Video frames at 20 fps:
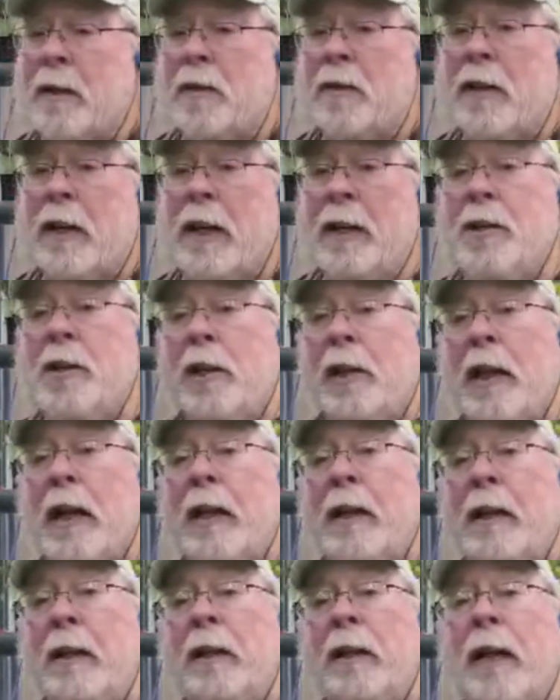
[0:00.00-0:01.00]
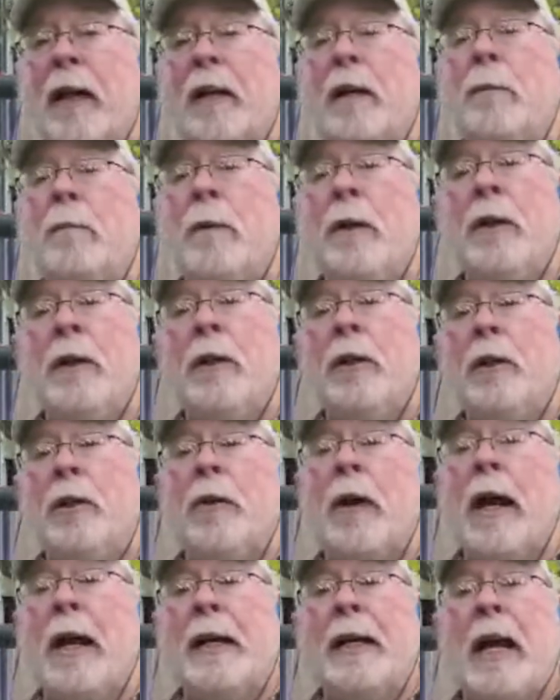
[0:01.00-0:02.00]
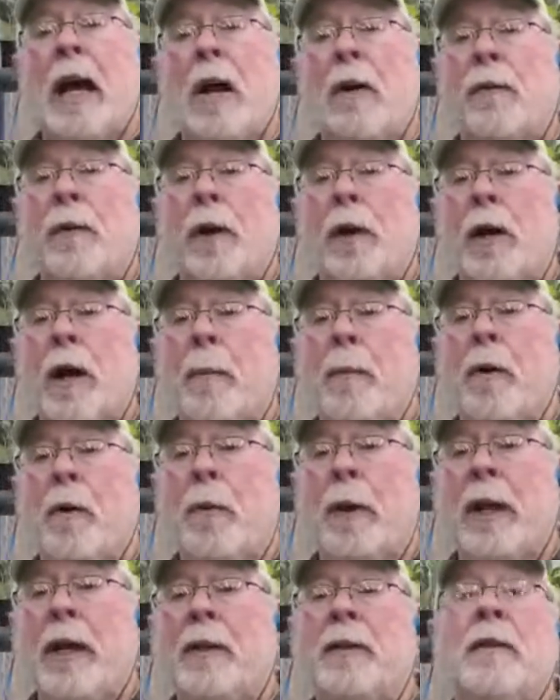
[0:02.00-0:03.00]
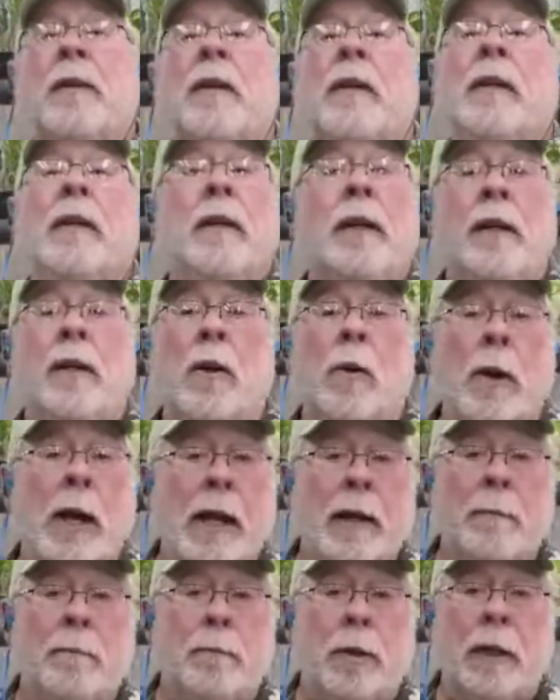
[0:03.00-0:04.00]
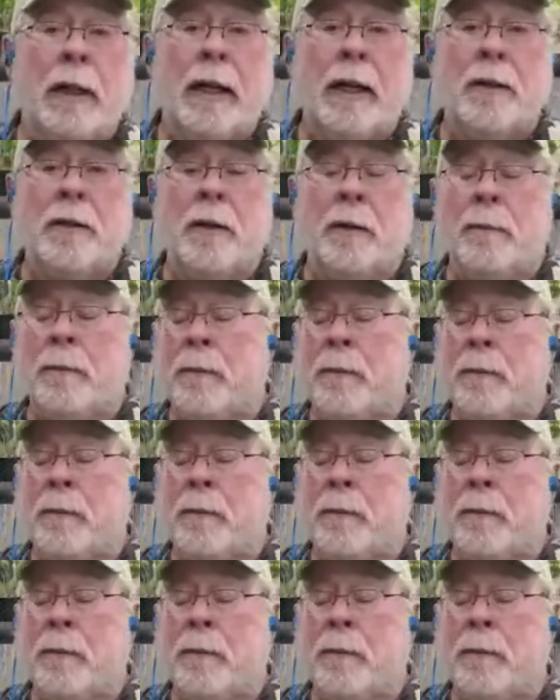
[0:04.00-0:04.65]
the seeds, you let you let them dry down for a couple weeks, and go ahead and plant them.